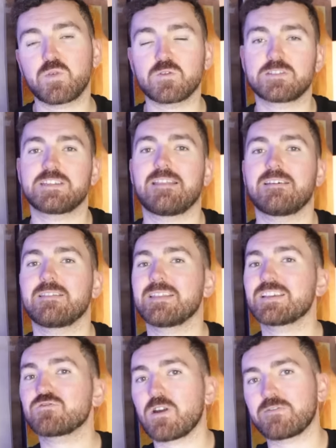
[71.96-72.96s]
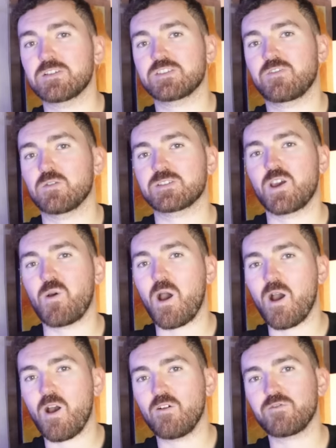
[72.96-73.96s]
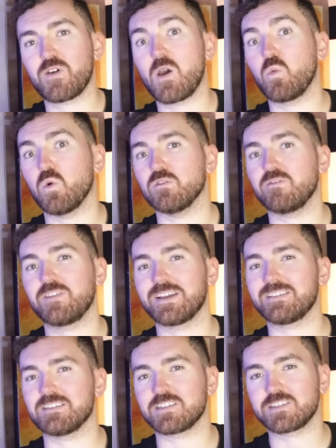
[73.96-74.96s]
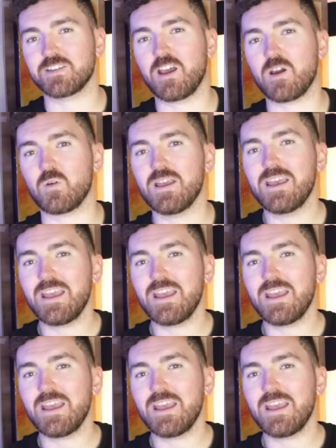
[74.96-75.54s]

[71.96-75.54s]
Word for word: put together this reference photo of a wolf in the snow.